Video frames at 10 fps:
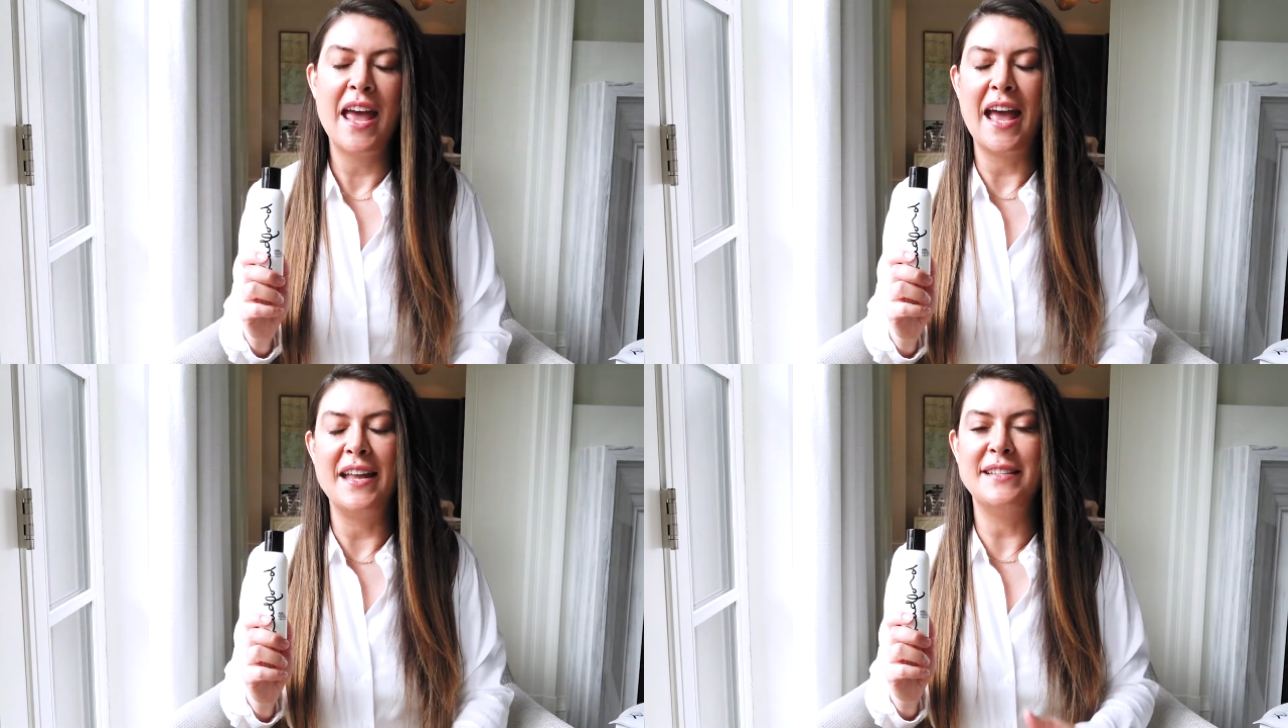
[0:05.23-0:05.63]

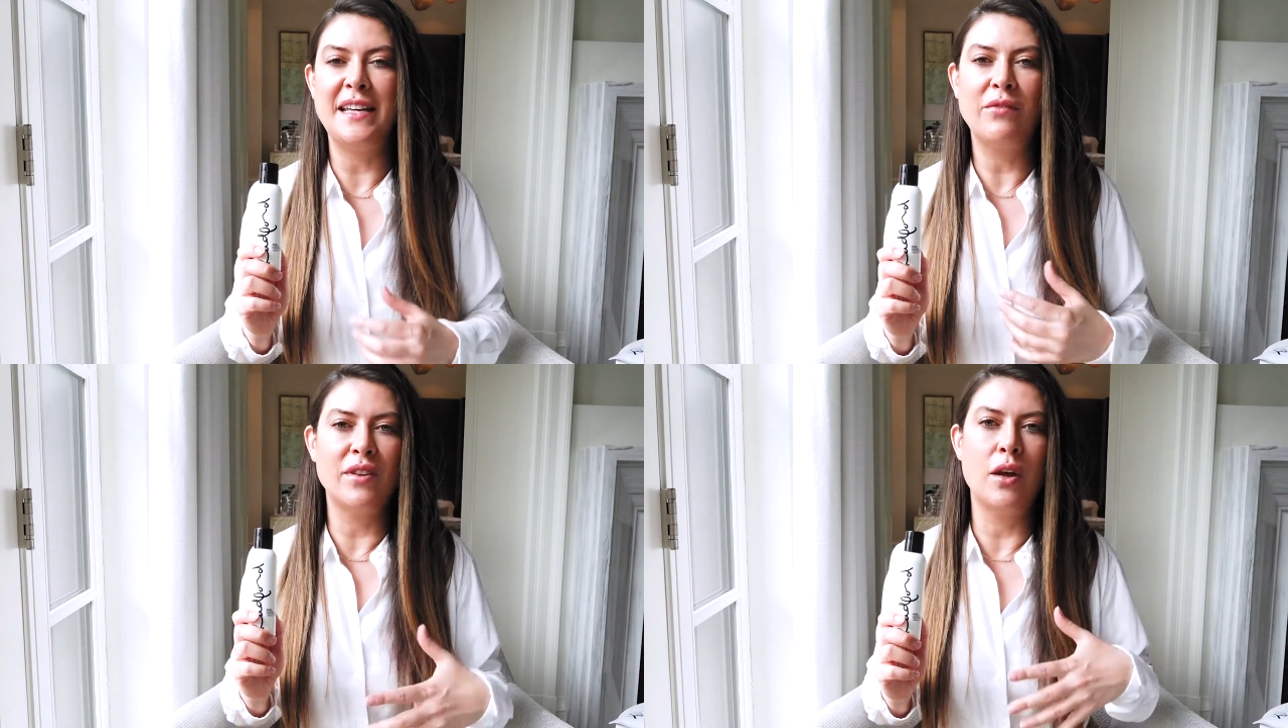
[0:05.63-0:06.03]
And
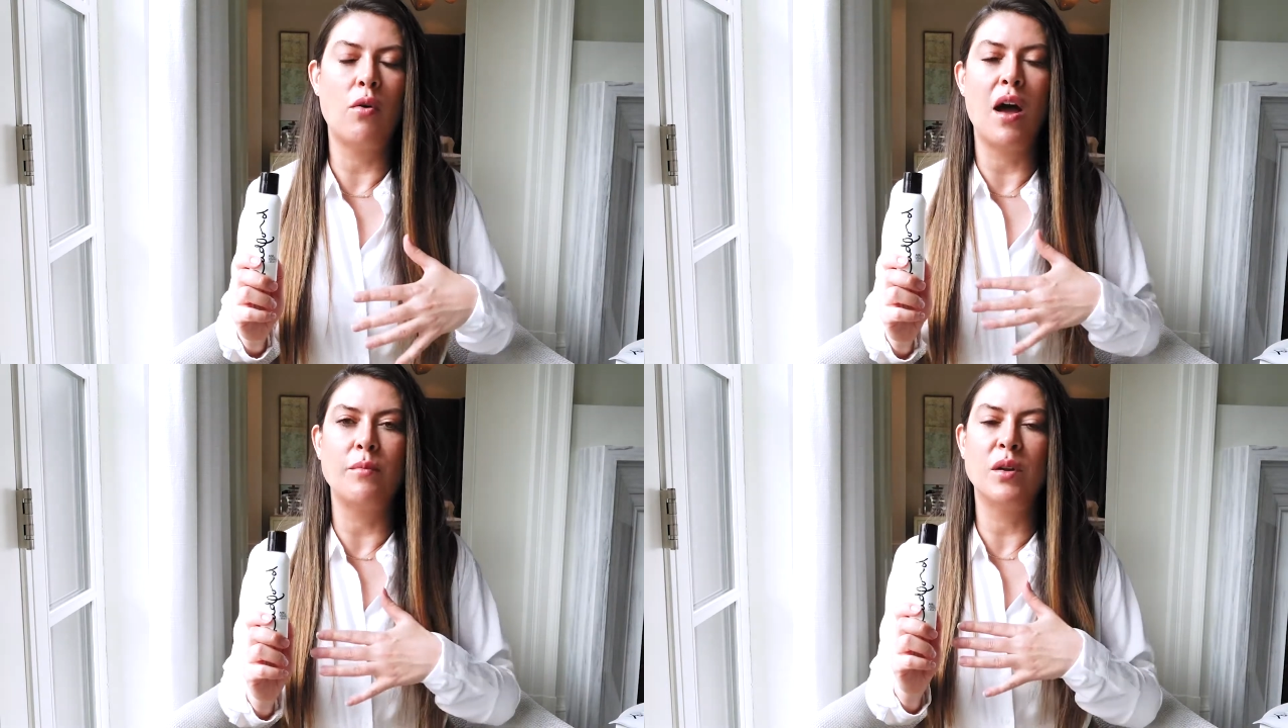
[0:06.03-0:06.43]
even
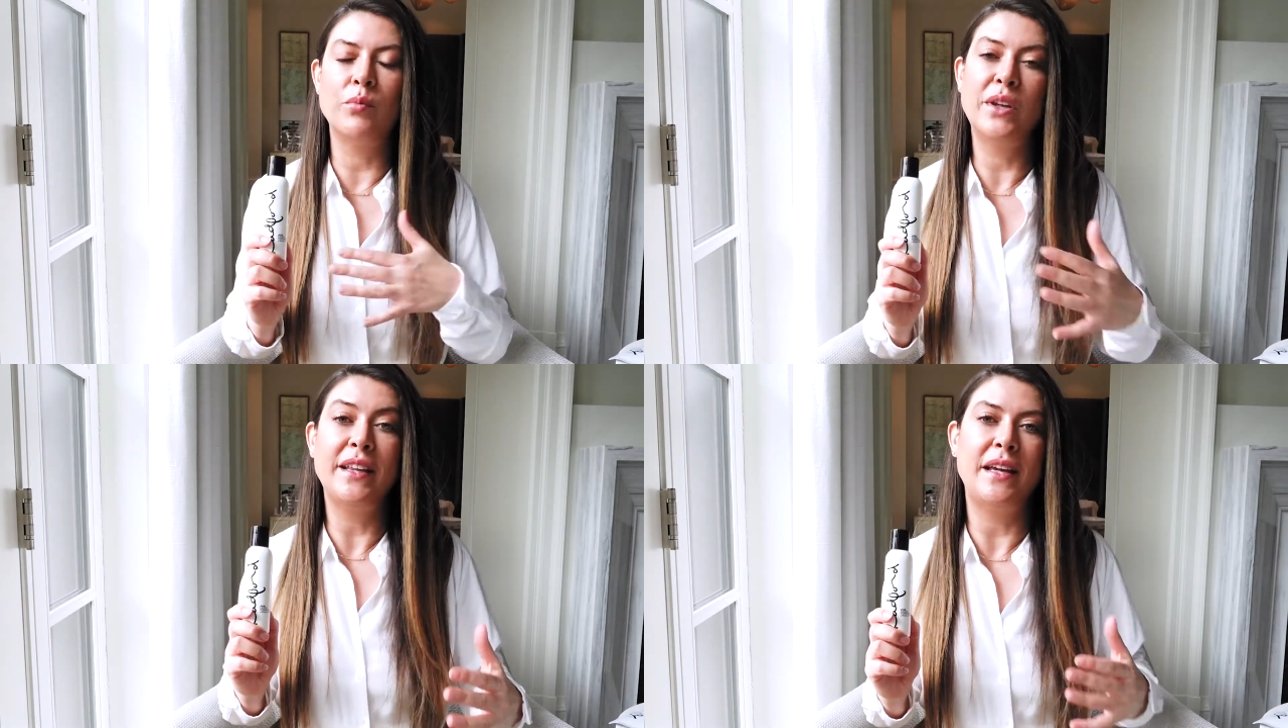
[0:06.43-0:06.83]
though I'm
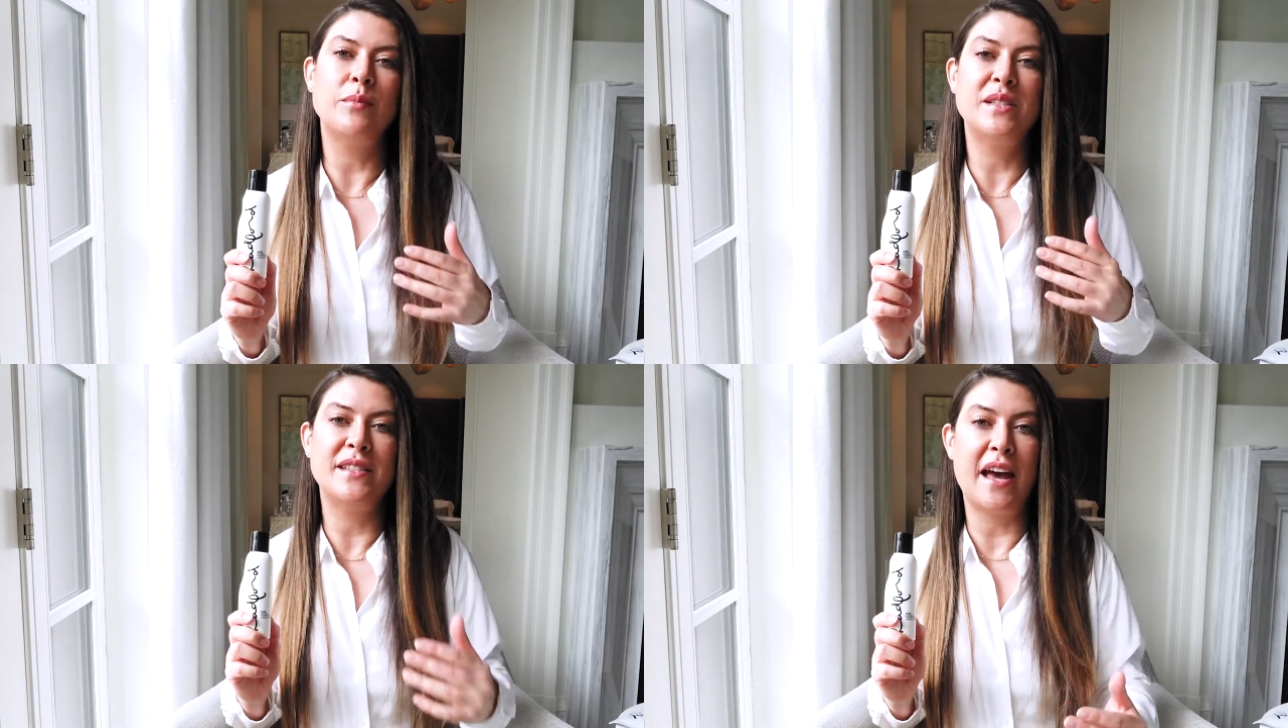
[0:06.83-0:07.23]
completely
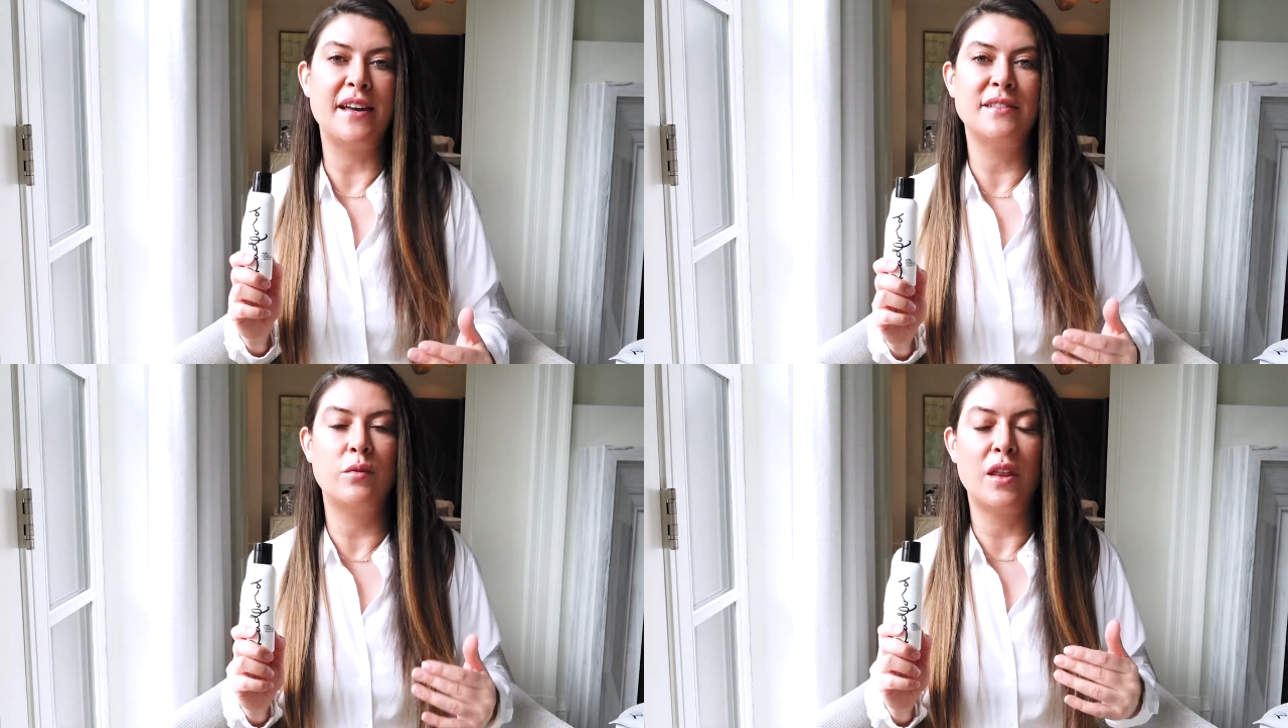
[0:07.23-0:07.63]

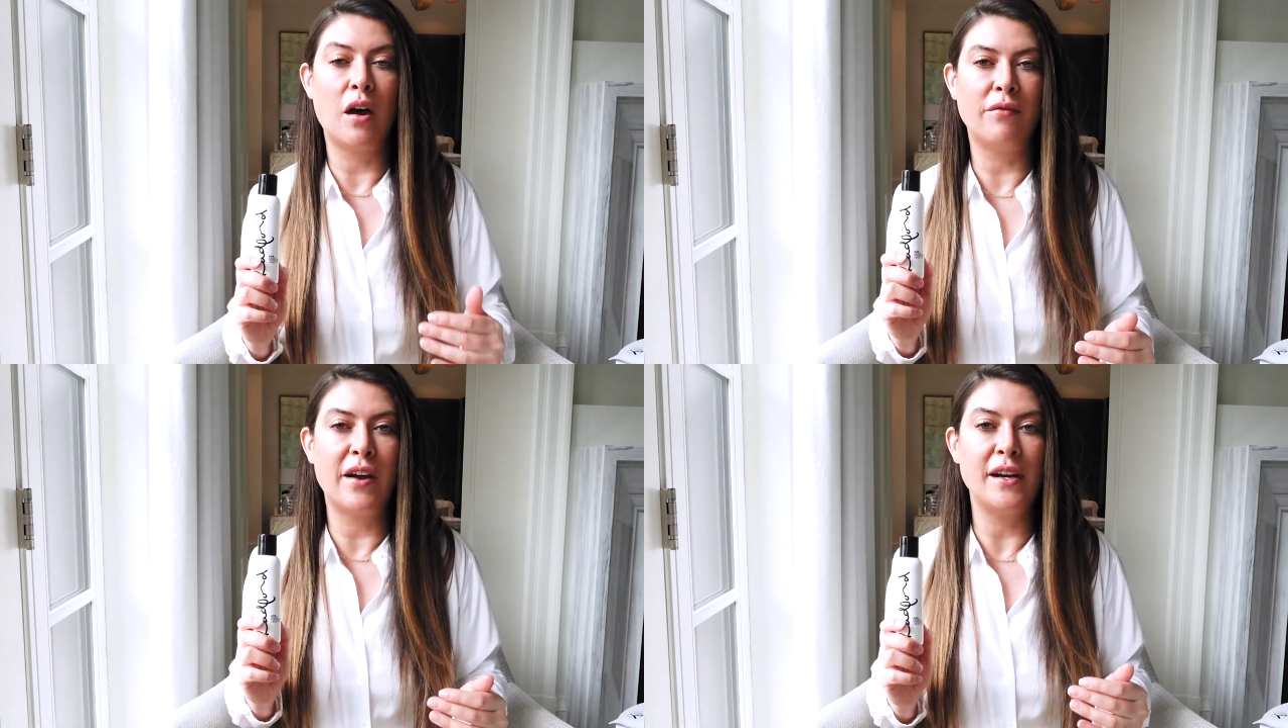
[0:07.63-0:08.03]
obsessed with
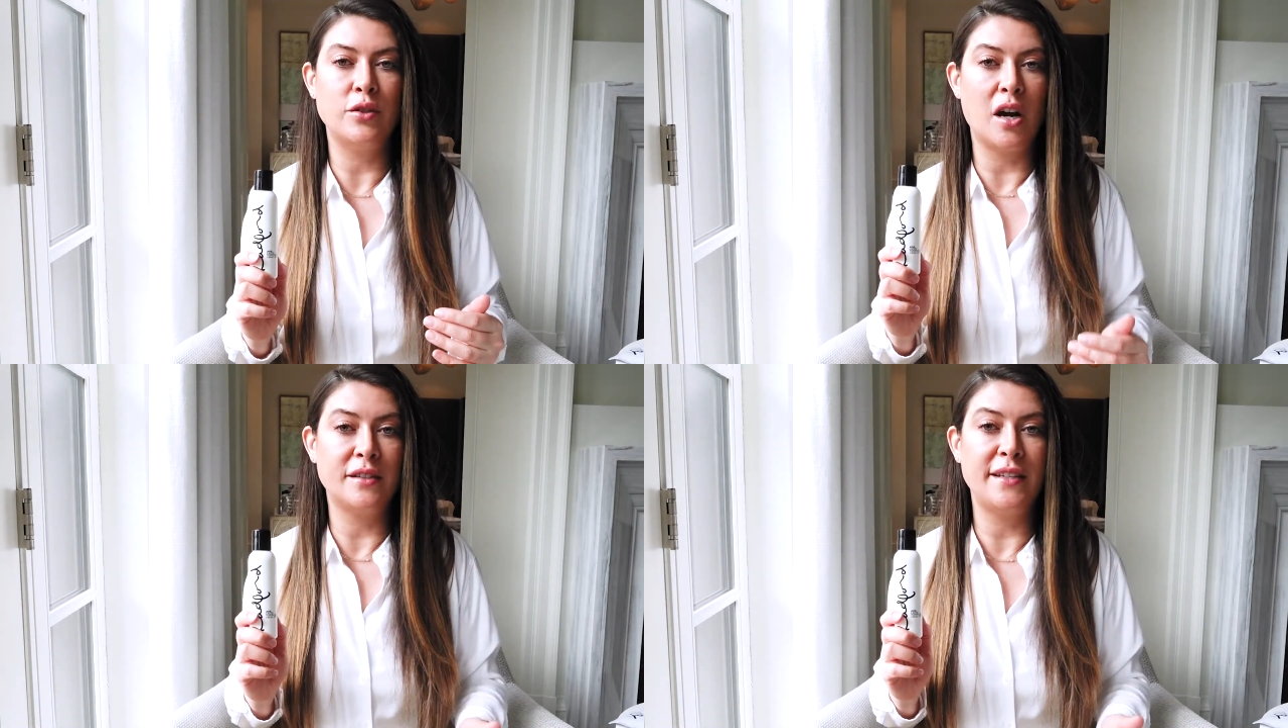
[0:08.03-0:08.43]
alpha
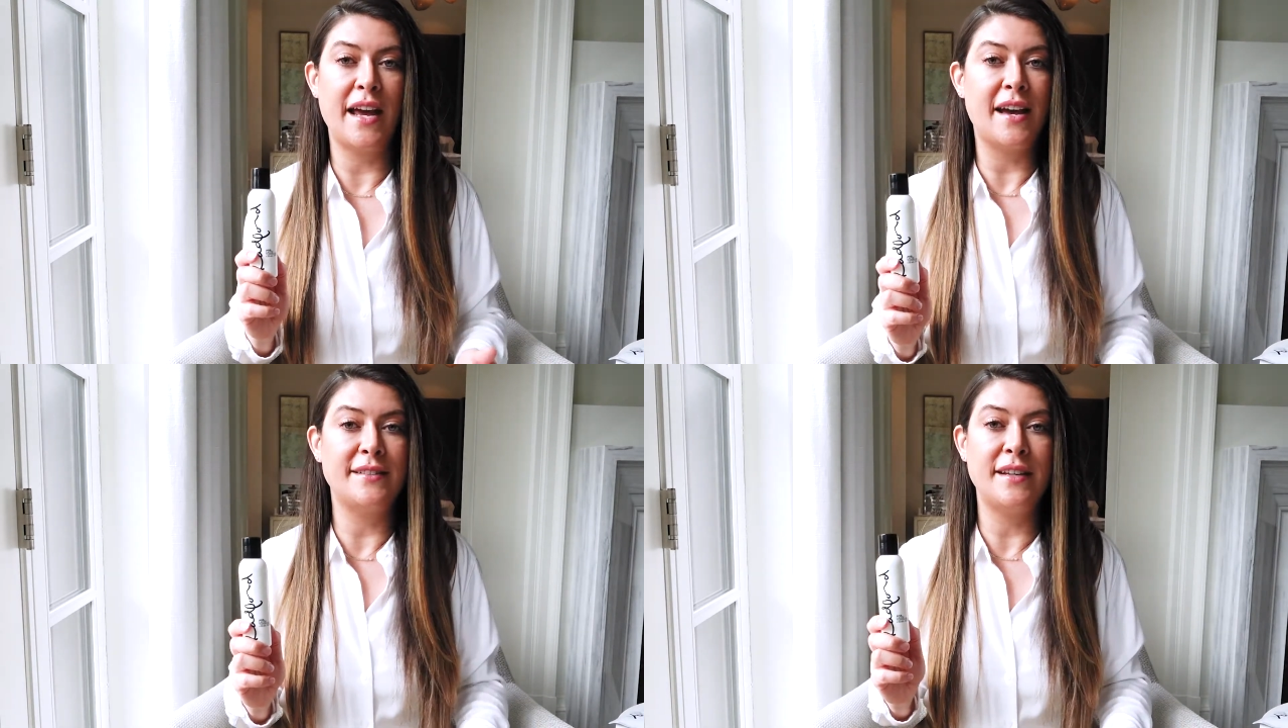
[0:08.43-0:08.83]
hydroxy
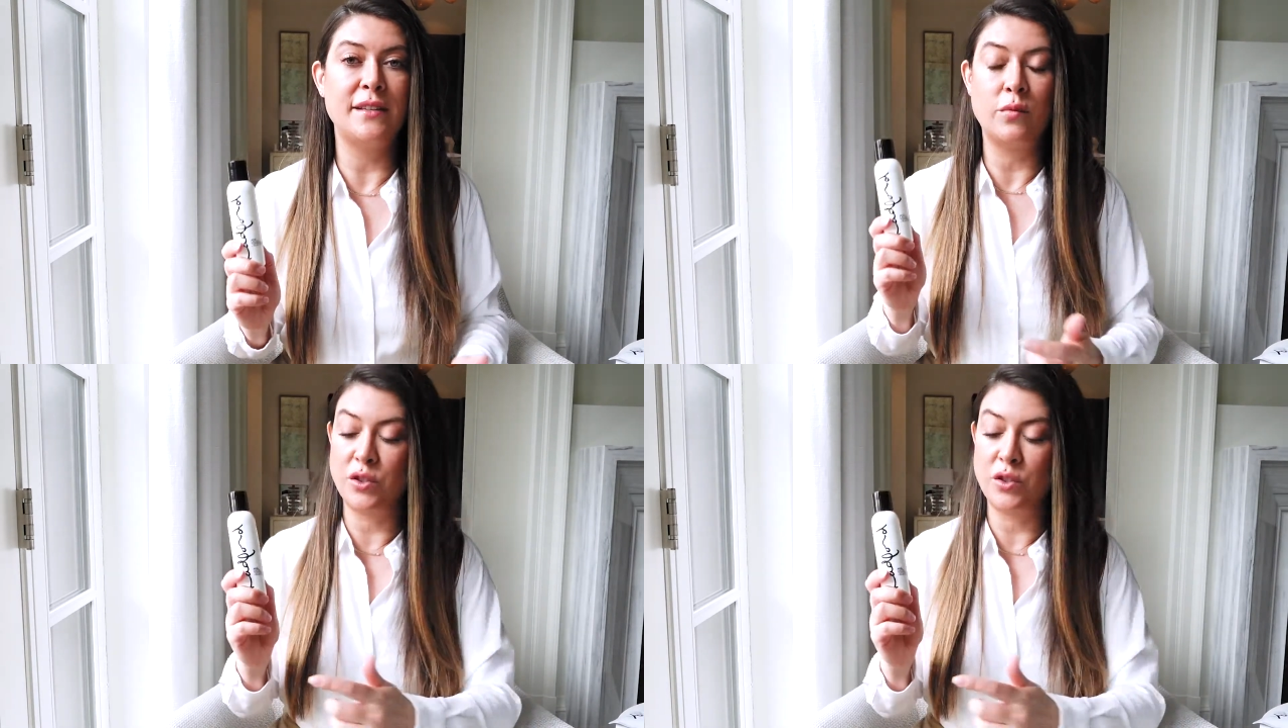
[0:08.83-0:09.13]
acids,